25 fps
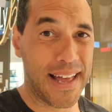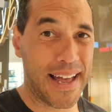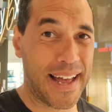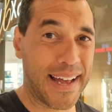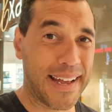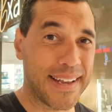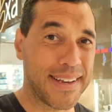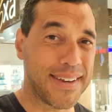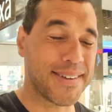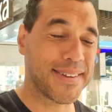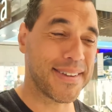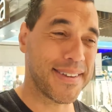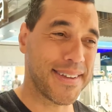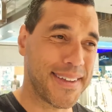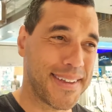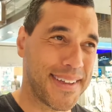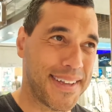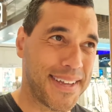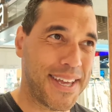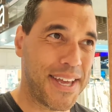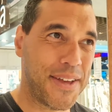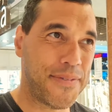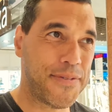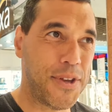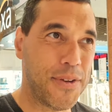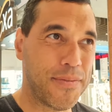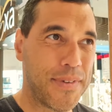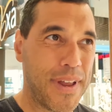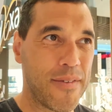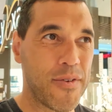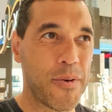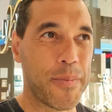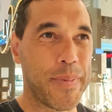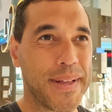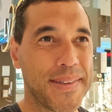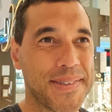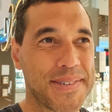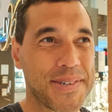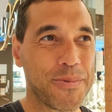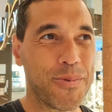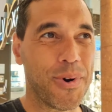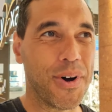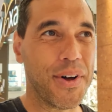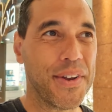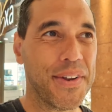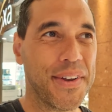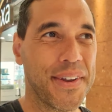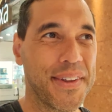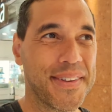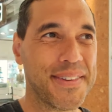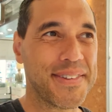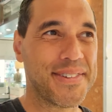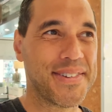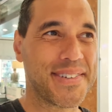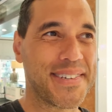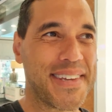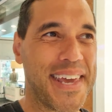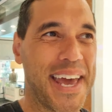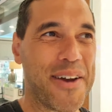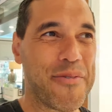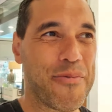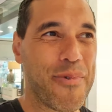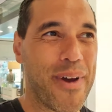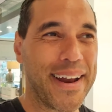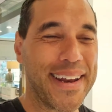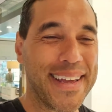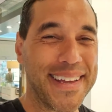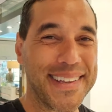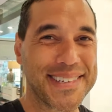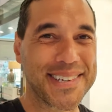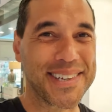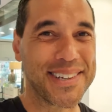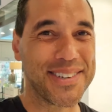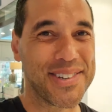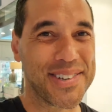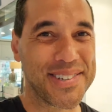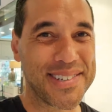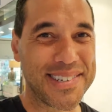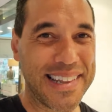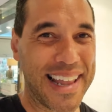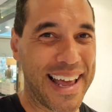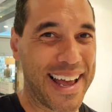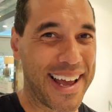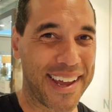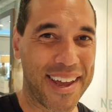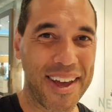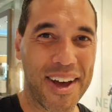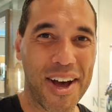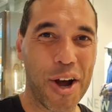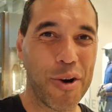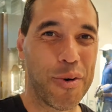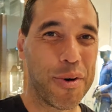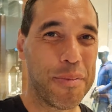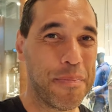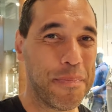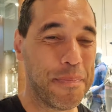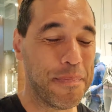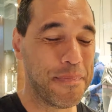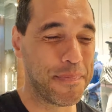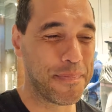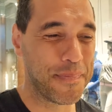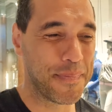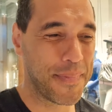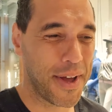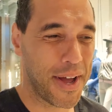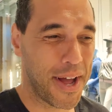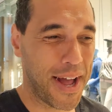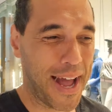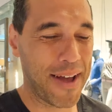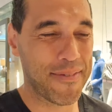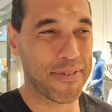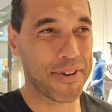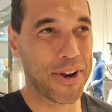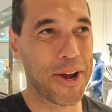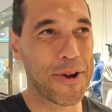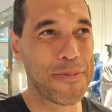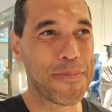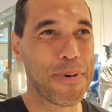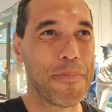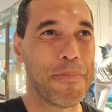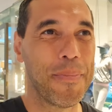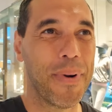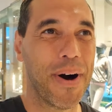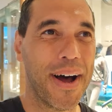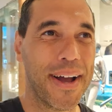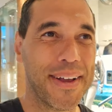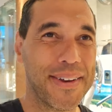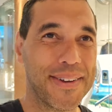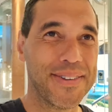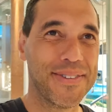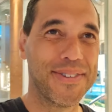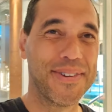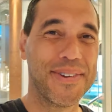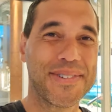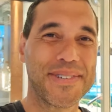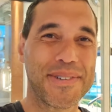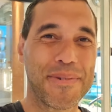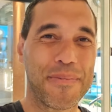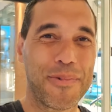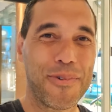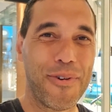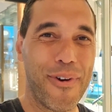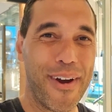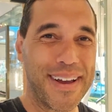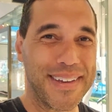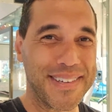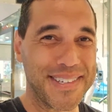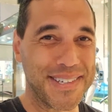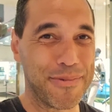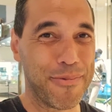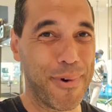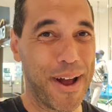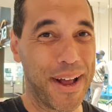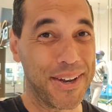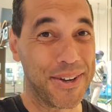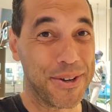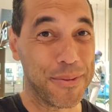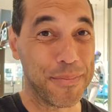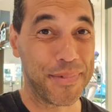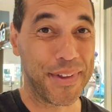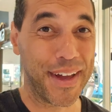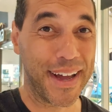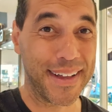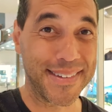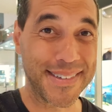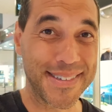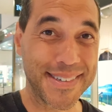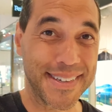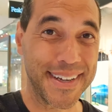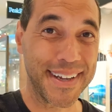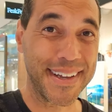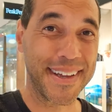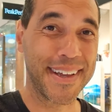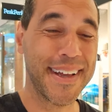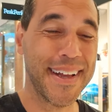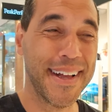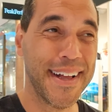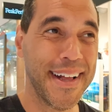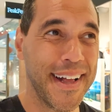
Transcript: And if you've never been to one, just get ready to just let go and have an open mind and do some crazy random dancing,